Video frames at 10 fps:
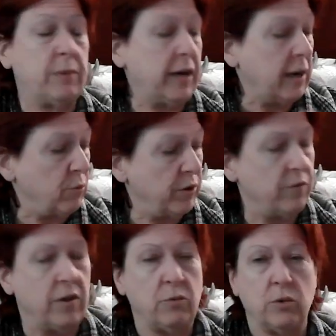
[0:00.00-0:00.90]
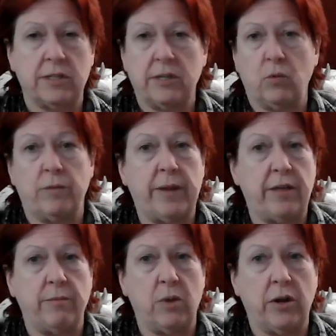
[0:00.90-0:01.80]
but I got rid of all the ones that weren't
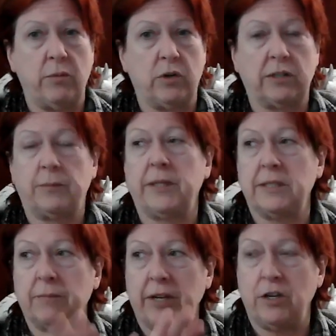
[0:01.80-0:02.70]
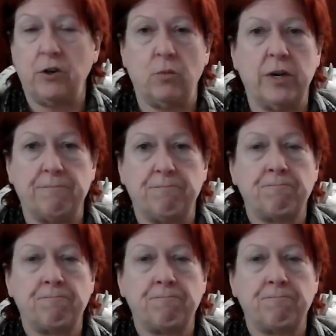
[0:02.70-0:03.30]
Bath and Body Works because I'm like, you know what?